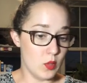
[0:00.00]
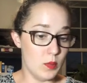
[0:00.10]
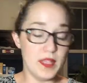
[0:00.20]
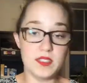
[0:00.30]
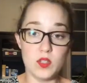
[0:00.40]

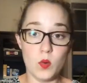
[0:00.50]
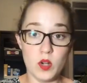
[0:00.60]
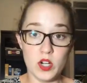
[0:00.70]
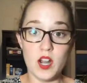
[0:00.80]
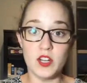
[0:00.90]
place the
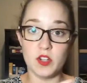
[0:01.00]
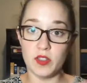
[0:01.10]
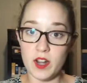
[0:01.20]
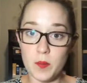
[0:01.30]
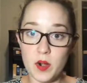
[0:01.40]
order under
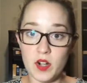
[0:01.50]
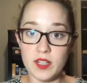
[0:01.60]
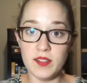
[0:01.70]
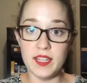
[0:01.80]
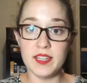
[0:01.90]
their
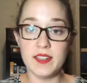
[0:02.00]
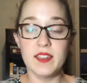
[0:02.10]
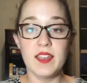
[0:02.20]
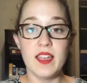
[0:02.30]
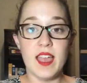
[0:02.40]
party link
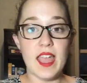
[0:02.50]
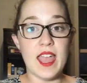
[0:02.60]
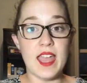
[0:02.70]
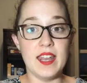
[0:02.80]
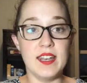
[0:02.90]

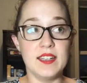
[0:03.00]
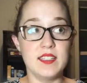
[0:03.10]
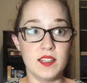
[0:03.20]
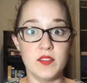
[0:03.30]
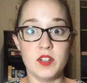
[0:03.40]
and
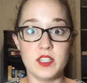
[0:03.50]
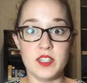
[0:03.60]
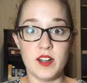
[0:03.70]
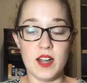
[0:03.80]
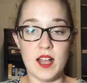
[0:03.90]
deliver it to
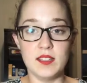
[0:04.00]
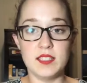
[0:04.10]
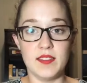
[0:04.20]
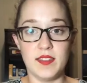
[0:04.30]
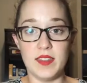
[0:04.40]
their house,
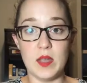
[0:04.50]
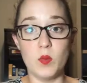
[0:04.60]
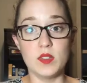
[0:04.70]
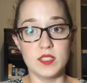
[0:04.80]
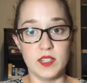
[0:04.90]
and then they
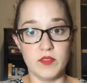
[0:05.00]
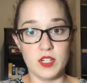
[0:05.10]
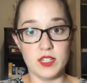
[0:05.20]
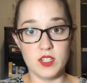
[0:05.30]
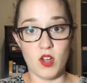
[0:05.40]
will
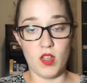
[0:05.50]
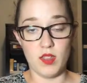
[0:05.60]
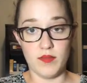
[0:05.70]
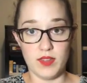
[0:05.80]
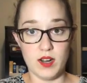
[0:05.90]
deliver it to all
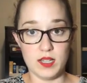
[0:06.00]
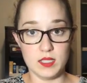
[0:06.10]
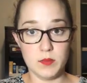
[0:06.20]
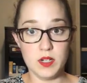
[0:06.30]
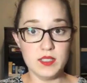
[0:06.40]
of their
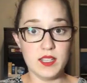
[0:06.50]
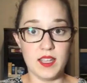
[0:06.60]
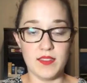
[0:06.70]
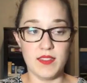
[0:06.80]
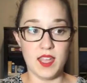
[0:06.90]
customers.
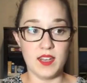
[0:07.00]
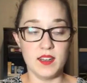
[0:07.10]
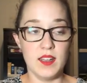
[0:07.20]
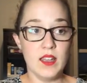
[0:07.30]
And then